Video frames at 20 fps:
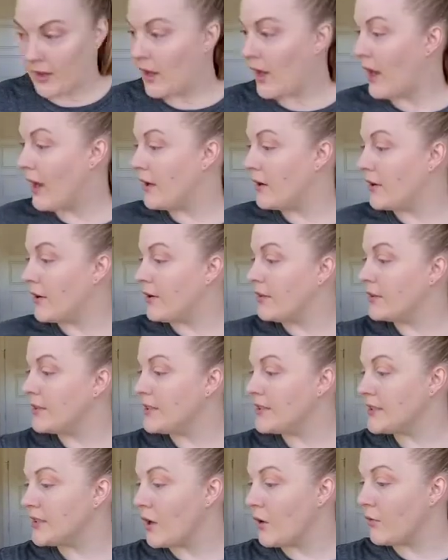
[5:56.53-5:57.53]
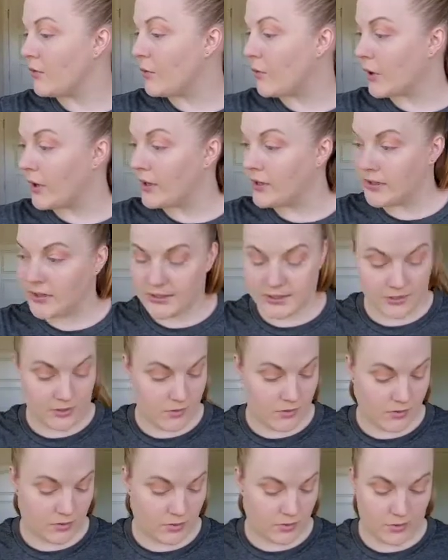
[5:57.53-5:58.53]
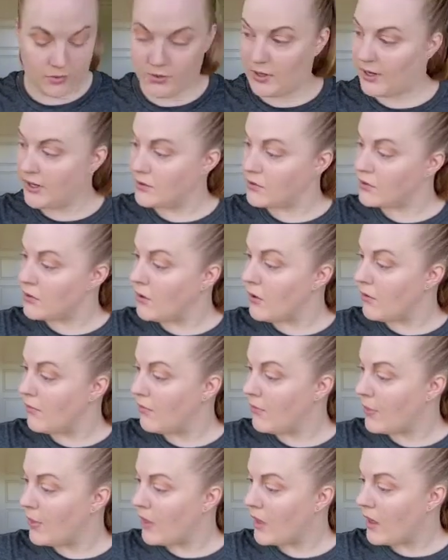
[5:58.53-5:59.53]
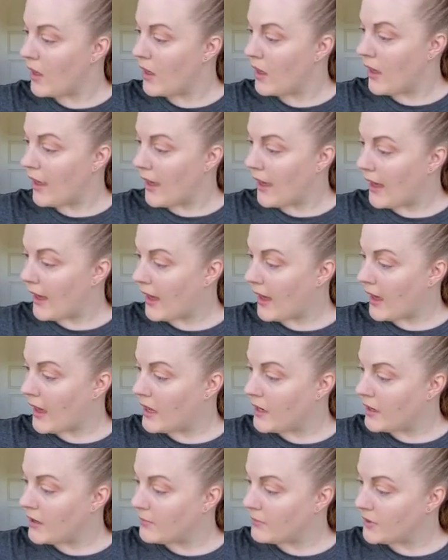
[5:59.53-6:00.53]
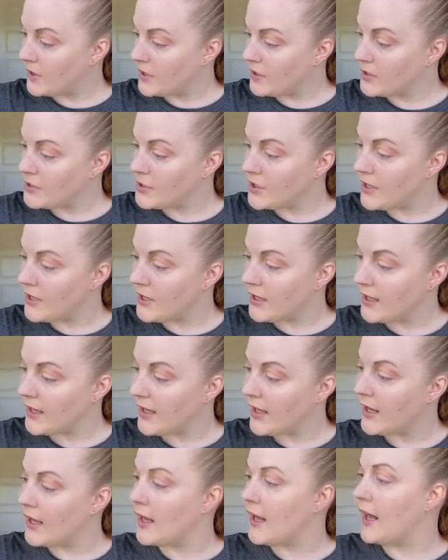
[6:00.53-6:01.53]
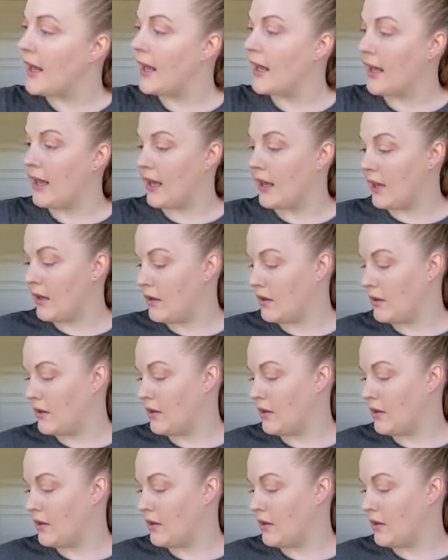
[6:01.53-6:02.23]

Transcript: don't know. Let's go for it. Let's use Earth Angel. And I'm gonna try to get a,